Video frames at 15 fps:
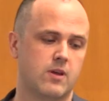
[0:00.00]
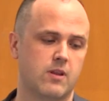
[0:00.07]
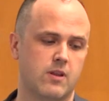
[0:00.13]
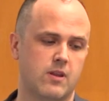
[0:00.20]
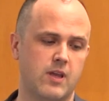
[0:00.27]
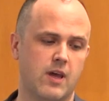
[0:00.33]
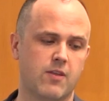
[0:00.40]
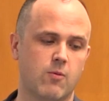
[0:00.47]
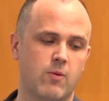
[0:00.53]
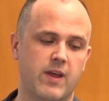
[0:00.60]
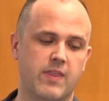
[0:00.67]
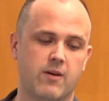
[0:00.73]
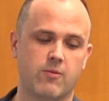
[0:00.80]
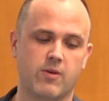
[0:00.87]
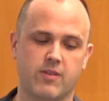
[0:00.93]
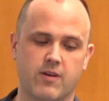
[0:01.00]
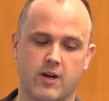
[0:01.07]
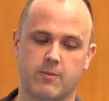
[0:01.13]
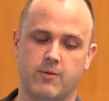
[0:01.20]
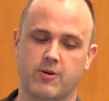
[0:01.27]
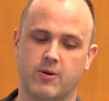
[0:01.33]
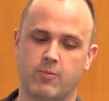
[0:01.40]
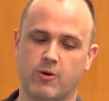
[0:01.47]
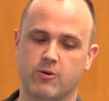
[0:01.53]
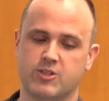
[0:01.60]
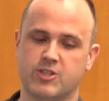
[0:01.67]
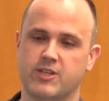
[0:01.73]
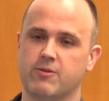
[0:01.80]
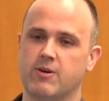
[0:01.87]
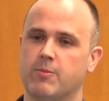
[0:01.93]
the other way that we thought about
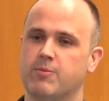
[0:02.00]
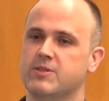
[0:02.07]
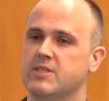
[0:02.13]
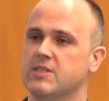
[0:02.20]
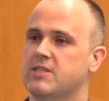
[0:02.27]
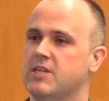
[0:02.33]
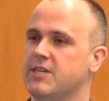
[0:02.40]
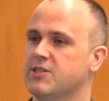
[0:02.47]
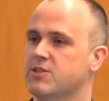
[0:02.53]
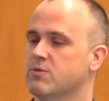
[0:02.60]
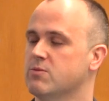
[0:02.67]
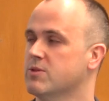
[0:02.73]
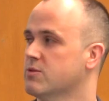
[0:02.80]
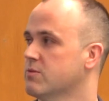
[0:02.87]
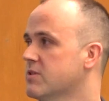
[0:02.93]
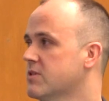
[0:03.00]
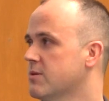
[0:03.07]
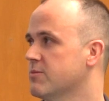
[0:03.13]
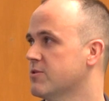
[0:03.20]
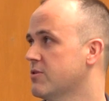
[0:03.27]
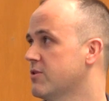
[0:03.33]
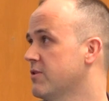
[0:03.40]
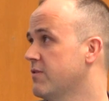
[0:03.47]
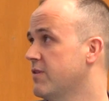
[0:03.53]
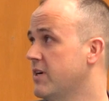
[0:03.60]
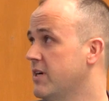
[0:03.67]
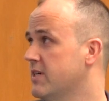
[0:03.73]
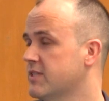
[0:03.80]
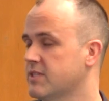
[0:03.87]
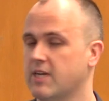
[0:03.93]
approaching representation was with some sort of
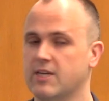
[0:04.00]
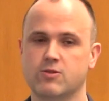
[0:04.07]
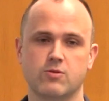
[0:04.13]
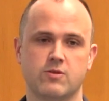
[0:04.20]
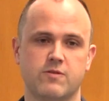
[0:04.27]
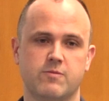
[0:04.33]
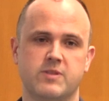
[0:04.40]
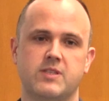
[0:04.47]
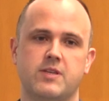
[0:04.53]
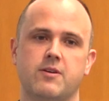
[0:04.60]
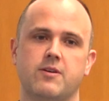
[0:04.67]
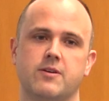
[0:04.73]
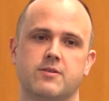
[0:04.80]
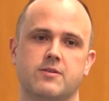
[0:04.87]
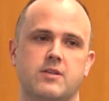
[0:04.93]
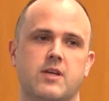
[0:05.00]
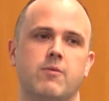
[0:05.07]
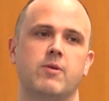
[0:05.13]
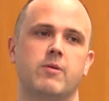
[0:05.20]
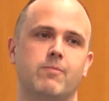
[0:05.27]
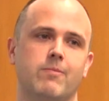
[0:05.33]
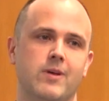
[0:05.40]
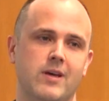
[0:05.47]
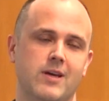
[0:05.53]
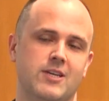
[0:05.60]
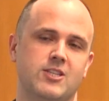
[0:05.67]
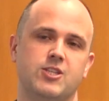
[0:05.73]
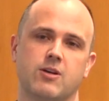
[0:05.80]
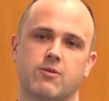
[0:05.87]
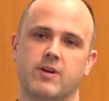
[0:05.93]
a schedule of materials. Can we
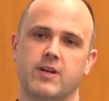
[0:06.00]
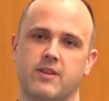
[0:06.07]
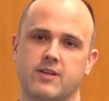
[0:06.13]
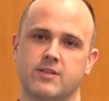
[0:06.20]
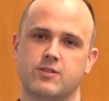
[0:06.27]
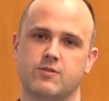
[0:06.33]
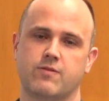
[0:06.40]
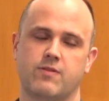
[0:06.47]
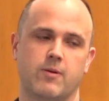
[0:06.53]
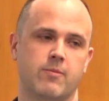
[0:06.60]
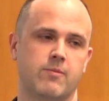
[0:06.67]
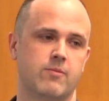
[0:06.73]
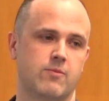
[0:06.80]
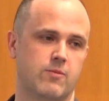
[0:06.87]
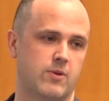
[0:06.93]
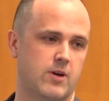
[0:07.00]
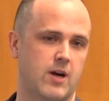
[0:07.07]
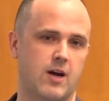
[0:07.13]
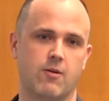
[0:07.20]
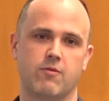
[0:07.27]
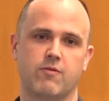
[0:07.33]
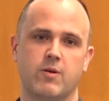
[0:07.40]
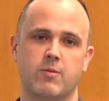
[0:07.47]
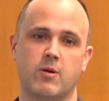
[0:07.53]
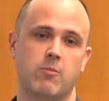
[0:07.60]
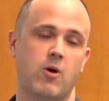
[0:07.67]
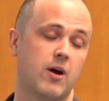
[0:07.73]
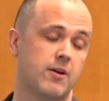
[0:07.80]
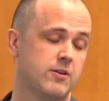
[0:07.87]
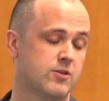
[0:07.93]
generate this from our
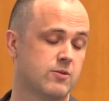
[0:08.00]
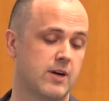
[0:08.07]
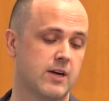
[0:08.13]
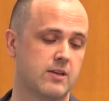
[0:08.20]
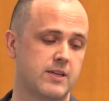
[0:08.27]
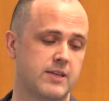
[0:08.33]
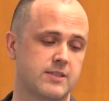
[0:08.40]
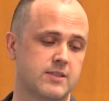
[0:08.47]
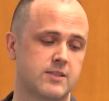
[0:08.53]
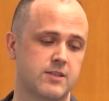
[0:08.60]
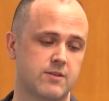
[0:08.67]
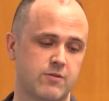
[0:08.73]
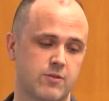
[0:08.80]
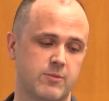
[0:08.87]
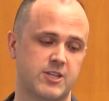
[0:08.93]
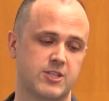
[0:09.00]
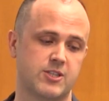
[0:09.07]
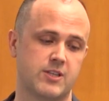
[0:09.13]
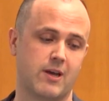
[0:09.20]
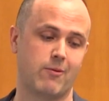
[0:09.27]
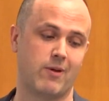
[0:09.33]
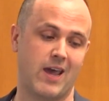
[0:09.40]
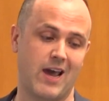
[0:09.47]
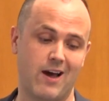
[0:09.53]
model directly? Is this information that we